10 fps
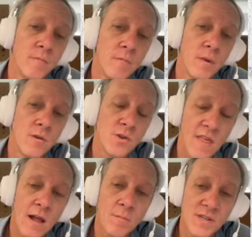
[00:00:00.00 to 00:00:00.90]
So
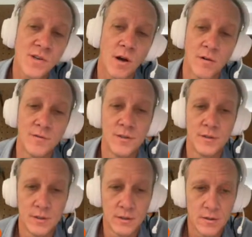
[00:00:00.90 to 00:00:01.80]
that'll be solved.
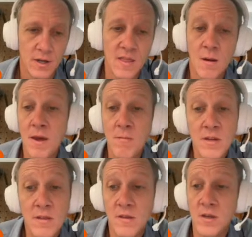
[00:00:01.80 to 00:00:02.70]
And then
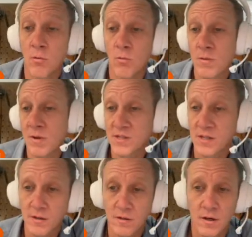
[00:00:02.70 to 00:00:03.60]
maybe,
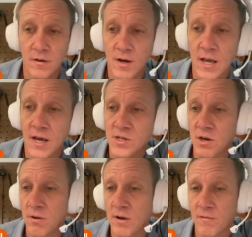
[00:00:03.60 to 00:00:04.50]
remixing an AI
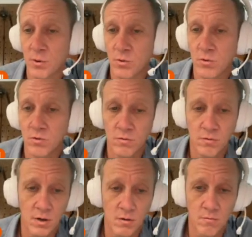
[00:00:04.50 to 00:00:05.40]
generated vocal,
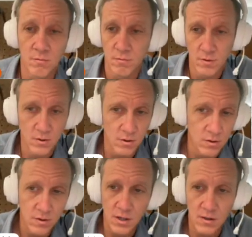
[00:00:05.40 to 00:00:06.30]

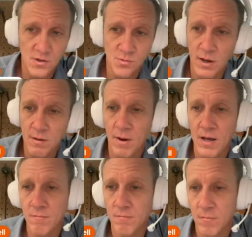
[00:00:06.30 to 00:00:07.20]
in this way
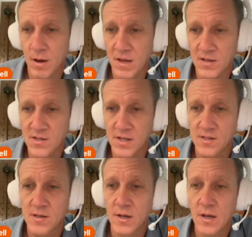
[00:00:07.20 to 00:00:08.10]
might make
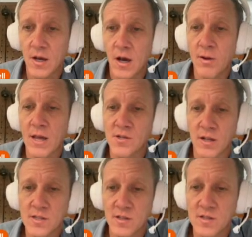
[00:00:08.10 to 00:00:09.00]
sense. Okay, so
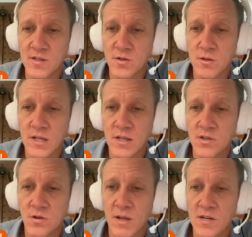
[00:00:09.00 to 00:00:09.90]
let's listen to the
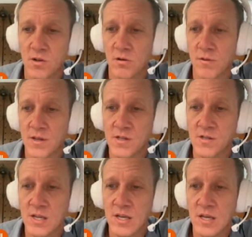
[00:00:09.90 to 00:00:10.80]
instrumental. This is
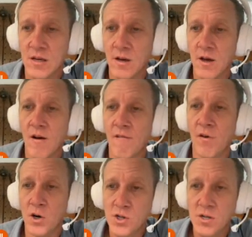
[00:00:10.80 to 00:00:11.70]
the
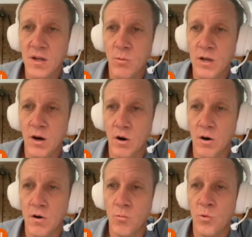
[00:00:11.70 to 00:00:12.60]
version that we
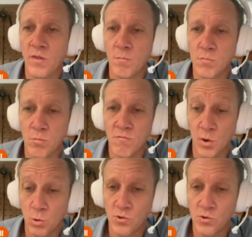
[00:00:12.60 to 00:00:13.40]
heard with the vocals